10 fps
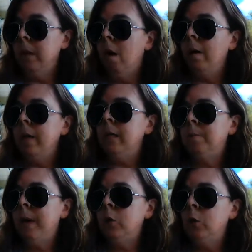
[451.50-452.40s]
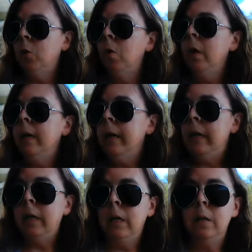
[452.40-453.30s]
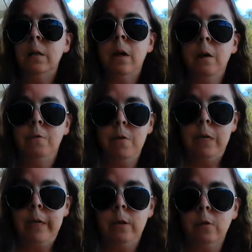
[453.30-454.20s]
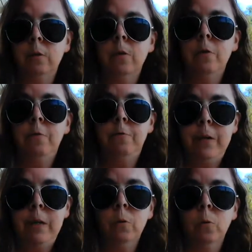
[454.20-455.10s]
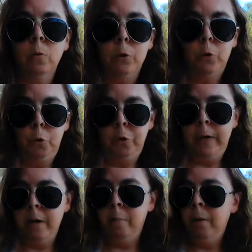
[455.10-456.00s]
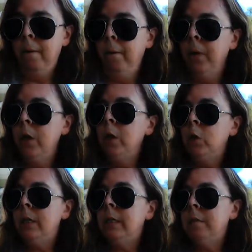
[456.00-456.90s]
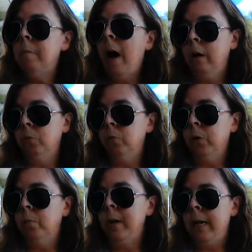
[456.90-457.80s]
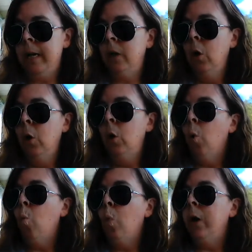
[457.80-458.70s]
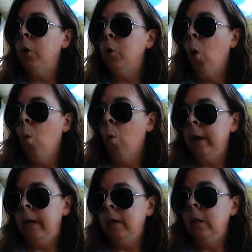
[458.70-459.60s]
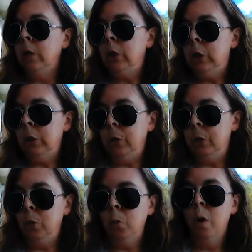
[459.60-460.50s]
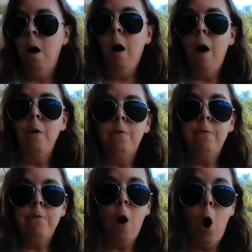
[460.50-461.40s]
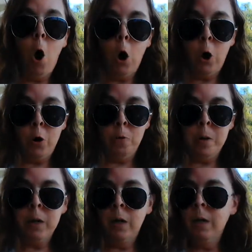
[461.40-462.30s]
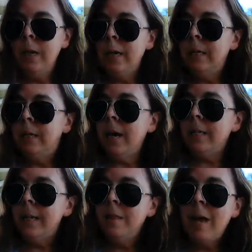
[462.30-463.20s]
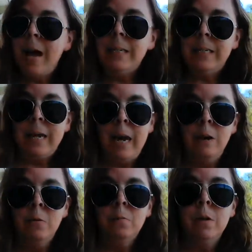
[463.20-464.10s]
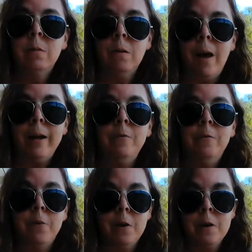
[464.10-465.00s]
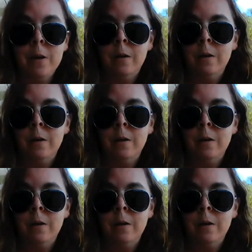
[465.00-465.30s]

on a special end of the year field trip. She smiled real big. We're going to a farm. Doesn't that sound like fun?